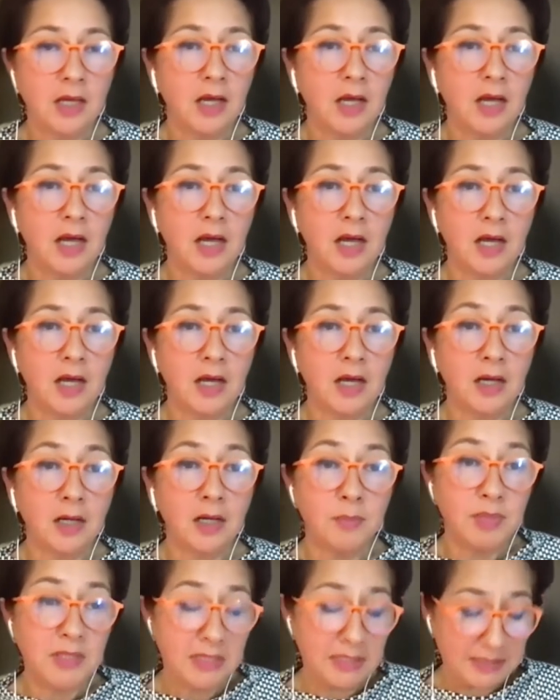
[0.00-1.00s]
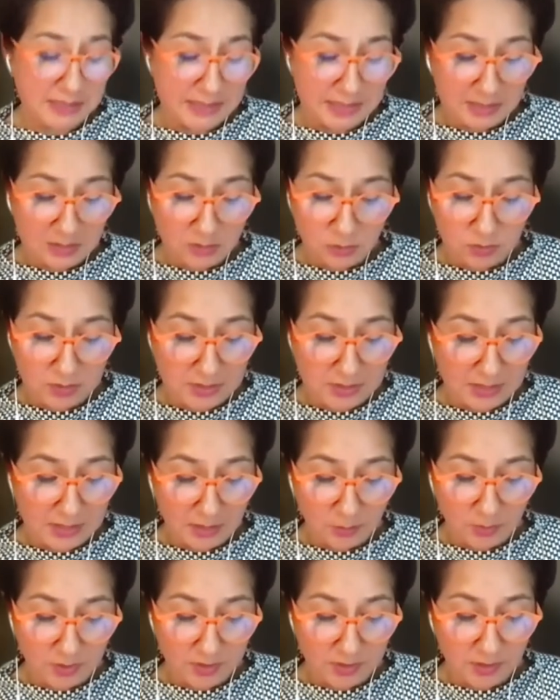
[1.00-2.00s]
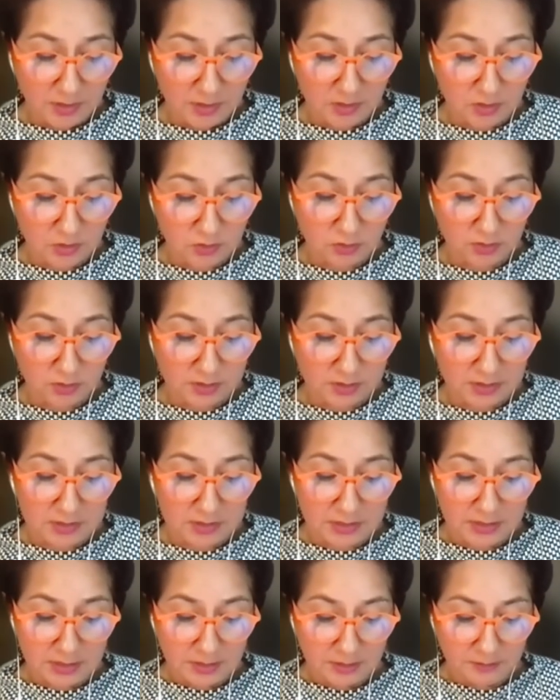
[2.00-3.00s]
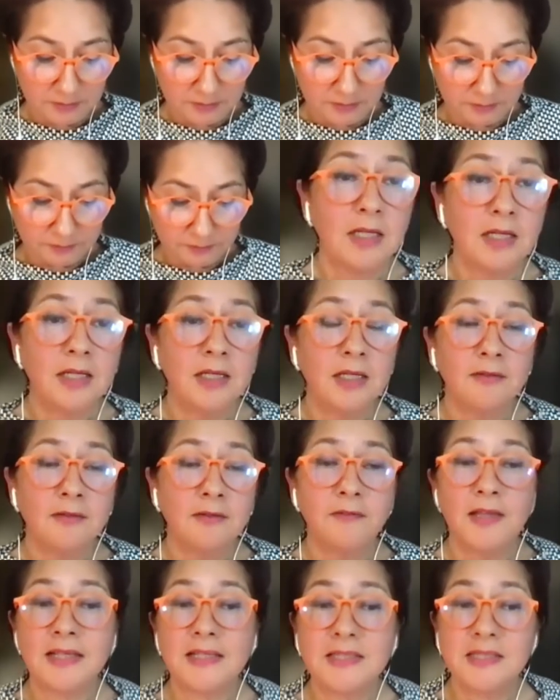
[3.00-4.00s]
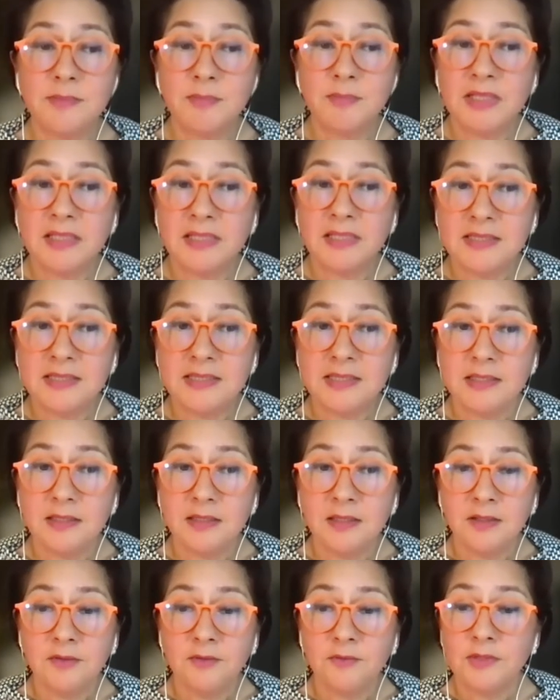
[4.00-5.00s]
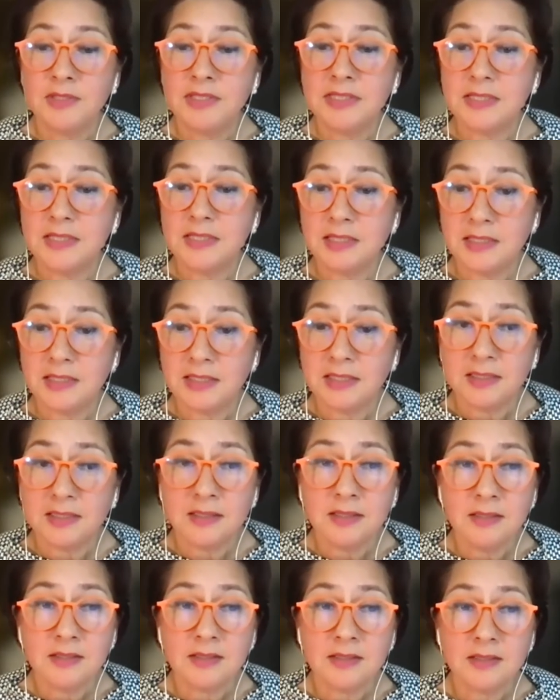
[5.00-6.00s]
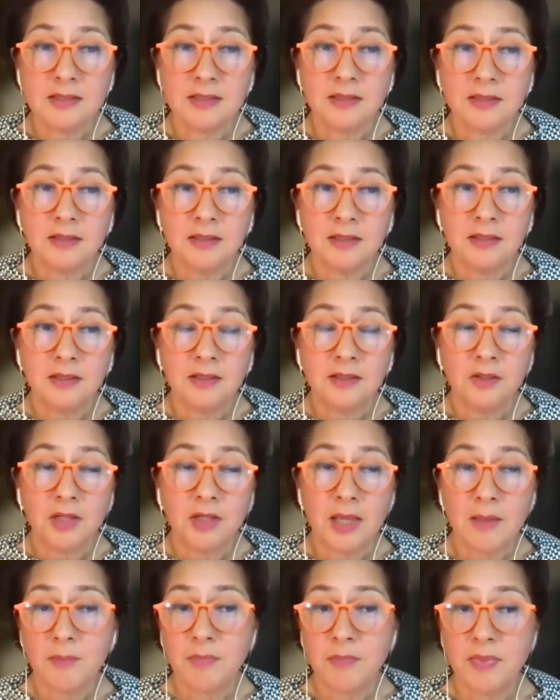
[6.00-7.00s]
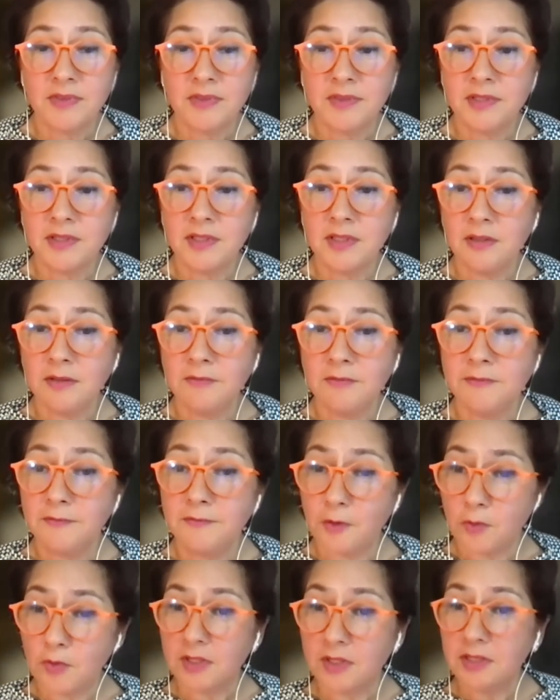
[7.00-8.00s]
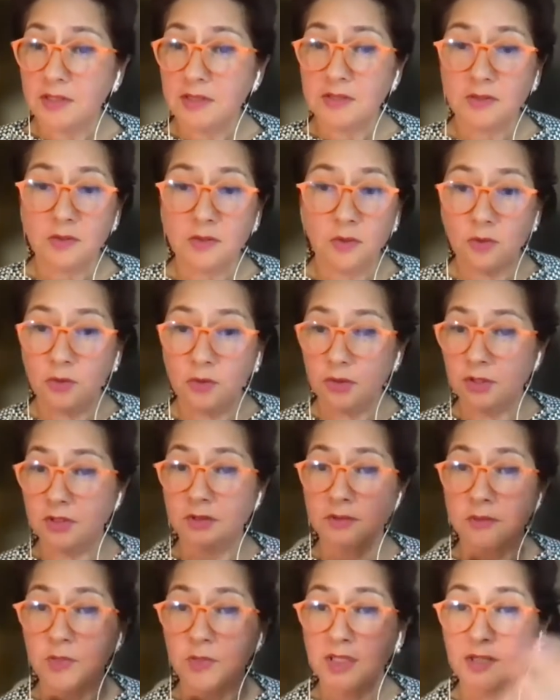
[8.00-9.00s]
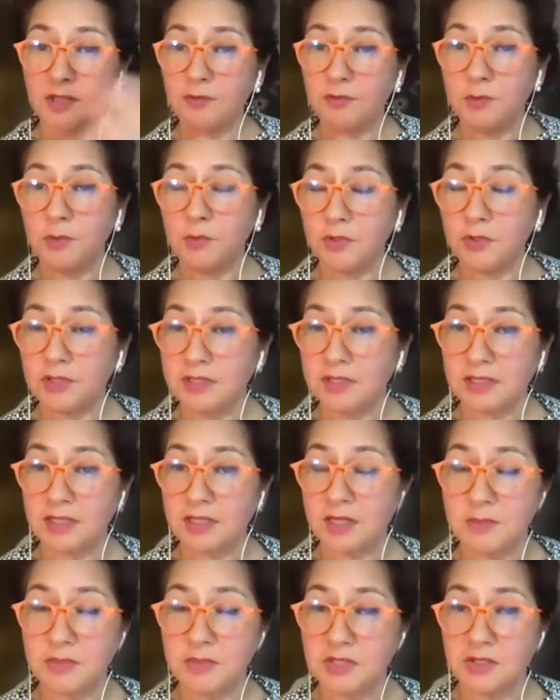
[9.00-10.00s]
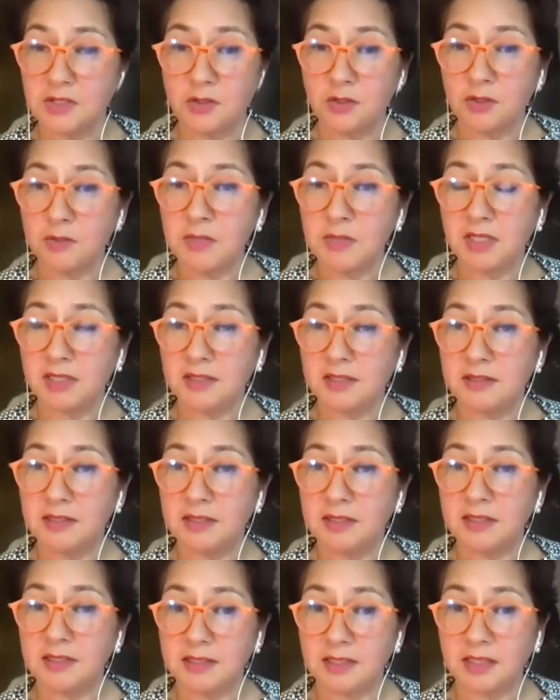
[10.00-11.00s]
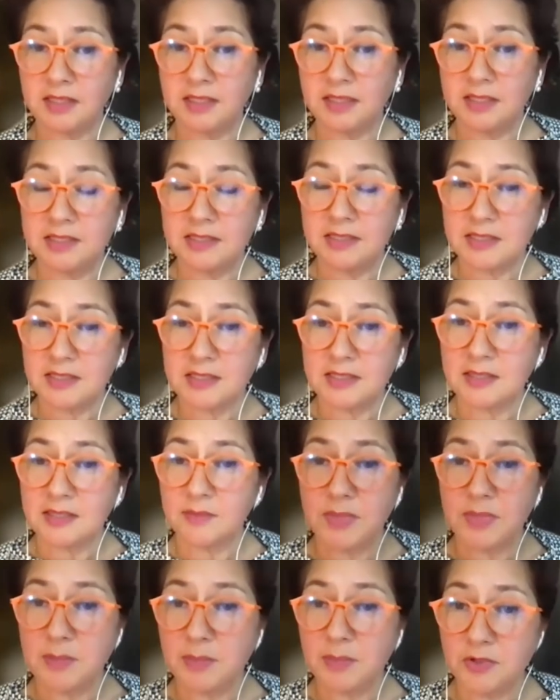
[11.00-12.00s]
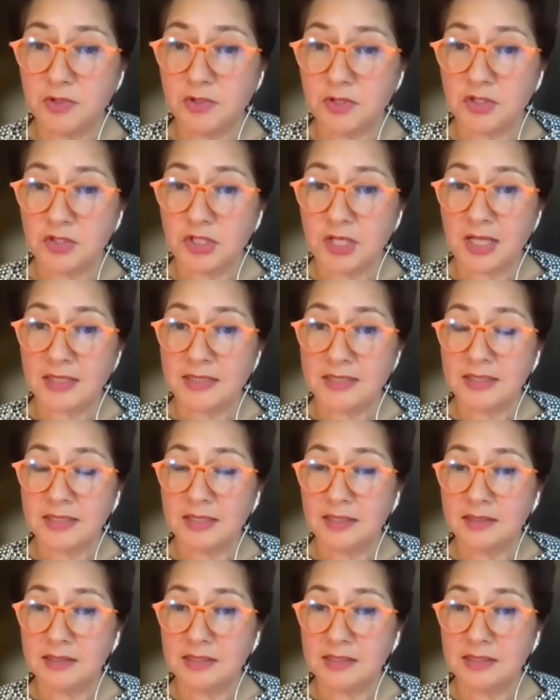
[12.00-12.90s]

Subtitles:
ability to deal with uncertainty, flexibility, resilience, empathy, focus, or whatever word that comes to your mind. And I can see some people just typing